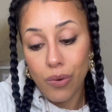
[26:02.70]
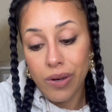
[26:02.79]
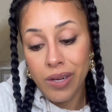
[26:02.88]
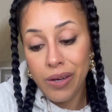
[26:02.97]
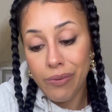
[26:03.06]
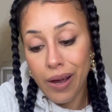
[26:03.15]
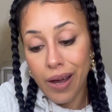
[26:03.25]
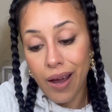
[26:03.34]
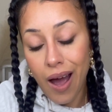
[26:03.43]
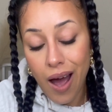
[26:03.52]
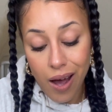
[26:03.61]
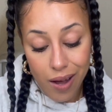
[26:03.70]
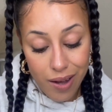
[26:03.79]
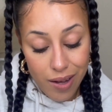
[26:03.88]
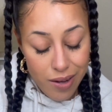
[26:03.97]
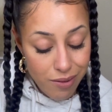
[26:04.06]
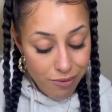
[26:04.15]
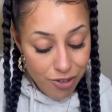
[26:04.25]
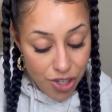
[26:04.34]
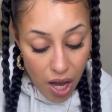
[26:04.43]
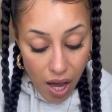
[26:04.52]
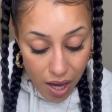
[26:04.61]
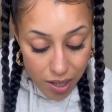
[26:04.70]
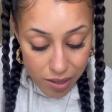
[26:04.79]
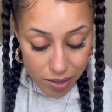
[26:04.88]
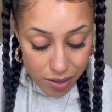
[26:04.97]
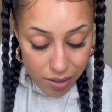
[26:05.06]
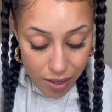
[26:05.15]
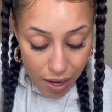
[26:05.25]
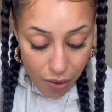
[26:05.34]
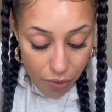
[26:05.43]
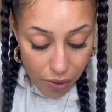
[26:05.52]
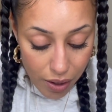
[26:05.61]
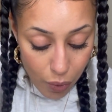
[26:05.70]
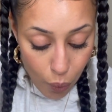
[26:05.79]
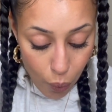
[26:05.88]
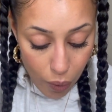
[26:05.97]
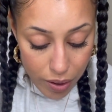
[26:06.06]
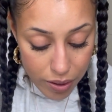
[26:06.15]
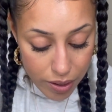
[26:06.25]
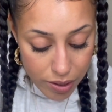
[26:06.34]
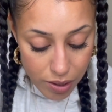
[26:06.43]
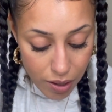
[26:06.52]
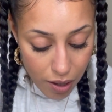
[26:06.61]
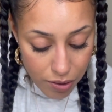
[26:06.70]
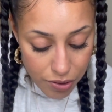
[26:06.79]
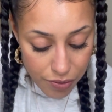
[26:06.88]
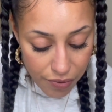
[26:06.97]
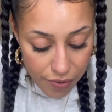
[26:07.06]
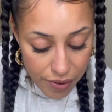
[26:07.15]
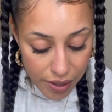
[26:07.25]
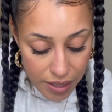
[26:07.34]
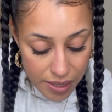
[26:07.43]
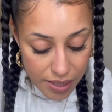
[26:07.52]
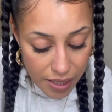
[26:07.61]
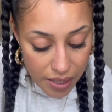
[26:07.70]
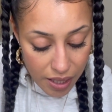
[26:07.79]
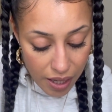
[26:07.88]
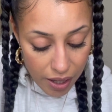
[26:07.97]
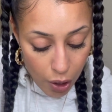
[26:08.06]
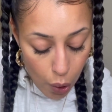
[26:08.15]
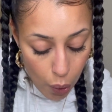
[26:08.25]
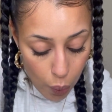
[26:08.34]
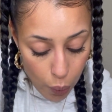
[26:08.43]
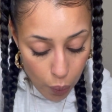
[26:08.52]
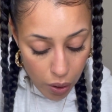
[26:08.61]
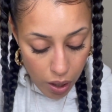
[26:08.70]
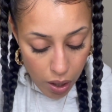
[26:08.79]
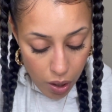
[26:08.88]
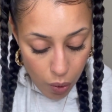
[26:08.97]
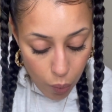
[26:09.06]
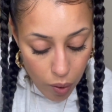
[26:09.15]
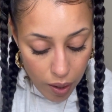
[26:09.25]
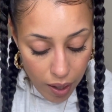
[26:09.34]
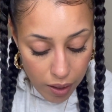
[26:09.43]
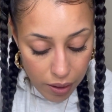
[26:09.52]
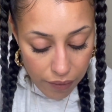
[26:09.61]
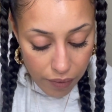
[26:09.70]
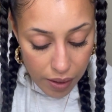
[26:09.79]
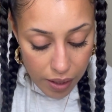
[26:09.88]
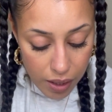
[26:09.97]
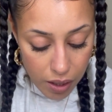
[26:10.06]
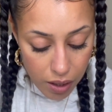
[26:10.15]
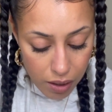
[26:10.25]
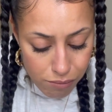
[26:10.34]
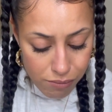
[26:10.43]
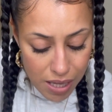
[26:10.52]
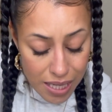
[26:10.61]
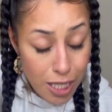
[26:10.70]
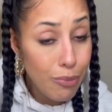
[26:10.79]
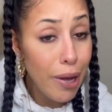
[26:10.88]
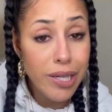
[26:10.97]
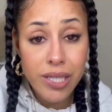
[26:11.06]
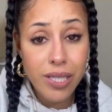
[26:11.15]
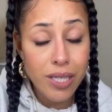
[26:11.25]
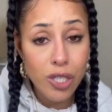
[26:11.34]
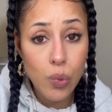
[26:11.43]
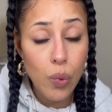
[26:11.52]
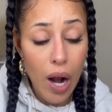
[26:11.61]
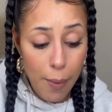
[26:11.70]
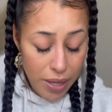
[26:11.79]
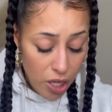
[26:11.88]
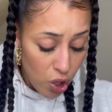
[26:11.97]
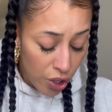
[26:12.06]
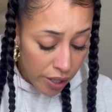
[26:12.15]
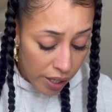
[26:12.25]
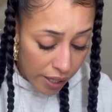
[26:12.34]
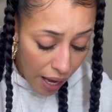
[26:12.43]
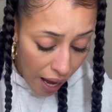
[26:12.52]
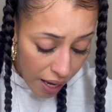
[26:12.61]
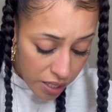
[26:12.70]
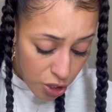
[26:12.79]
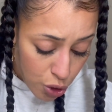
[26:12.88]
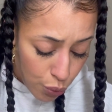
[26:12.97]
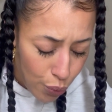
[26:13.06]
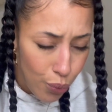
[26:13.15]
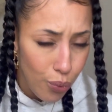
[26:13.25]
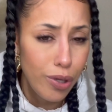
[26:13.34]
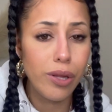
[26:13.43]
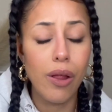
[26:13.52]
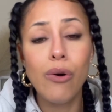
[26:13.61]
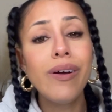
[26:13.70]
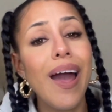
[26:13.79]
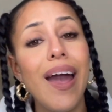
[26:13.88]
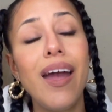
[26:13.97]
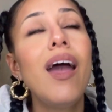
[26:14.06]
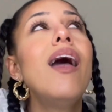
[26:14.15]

anyway, I checked like what is the cost of living in San Diego? What kind of like expenses would I be looking at to relocate?